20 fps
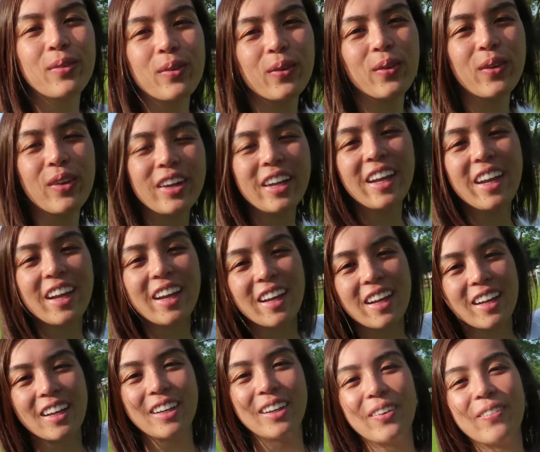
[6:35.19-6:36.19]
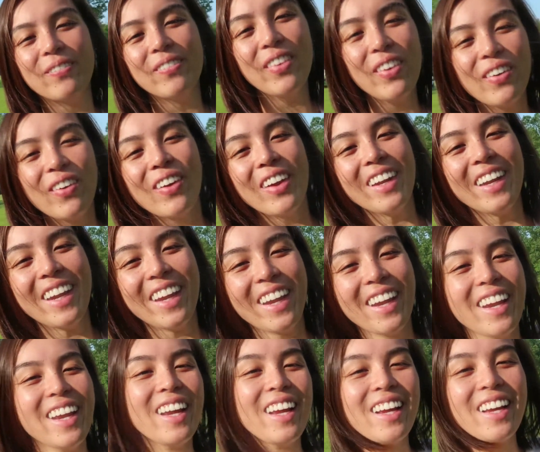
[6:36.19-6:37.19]
morning, good
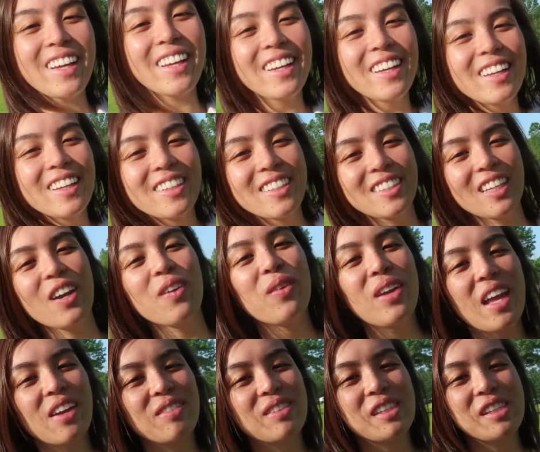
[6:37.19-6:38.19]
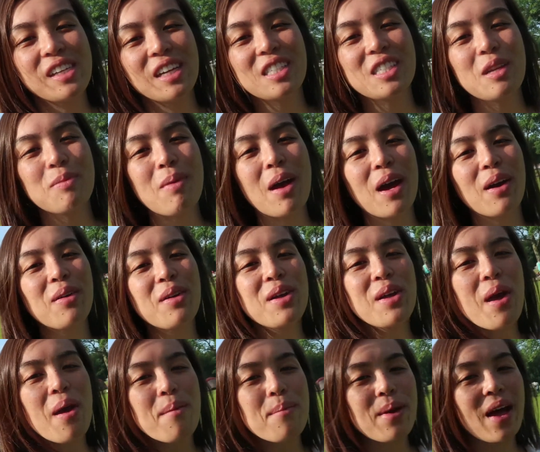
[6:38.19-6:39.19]
morning. So we have just about
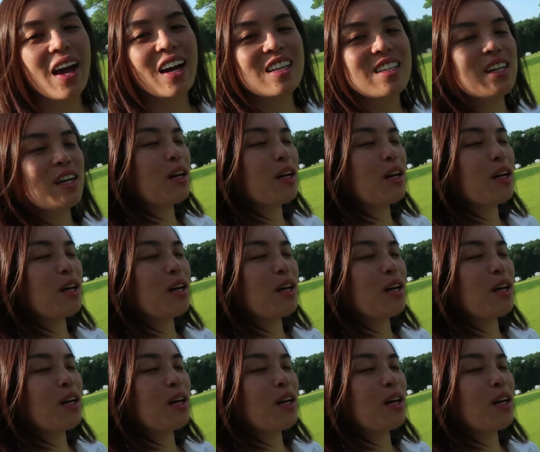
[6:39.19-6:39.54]
packed